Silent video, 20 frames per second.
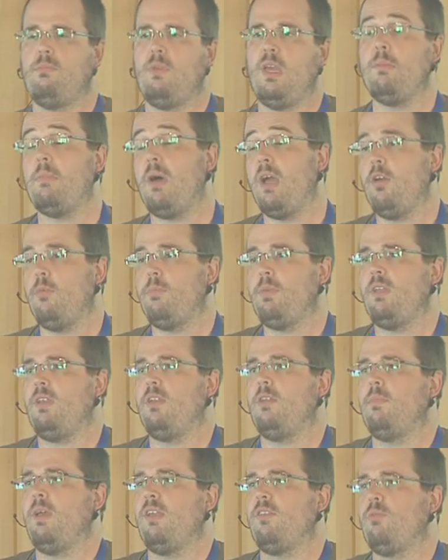in my
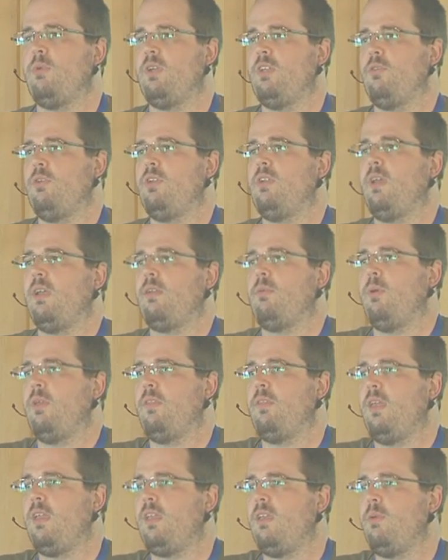opinion, the best way to interact
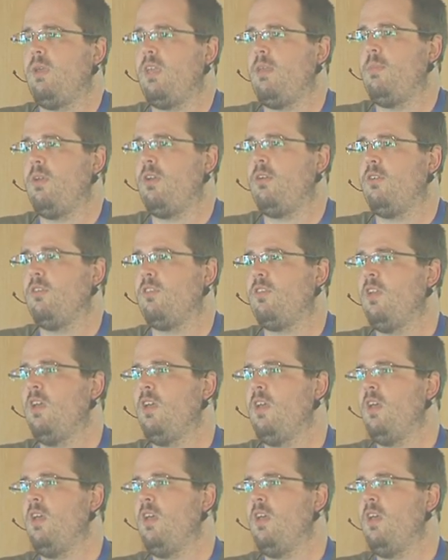with IkiWiki because